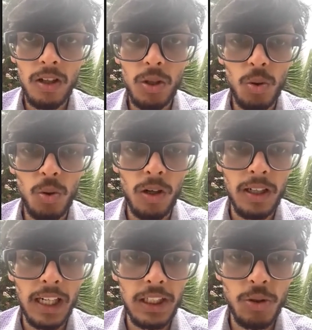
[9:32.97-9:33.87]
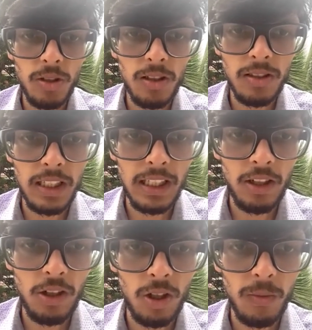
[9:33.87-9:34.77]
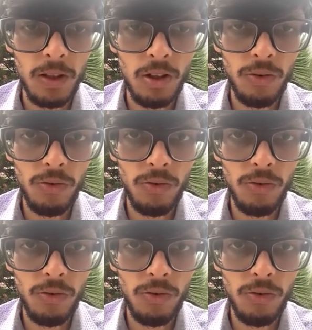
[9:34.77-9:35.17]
to a natural data economy of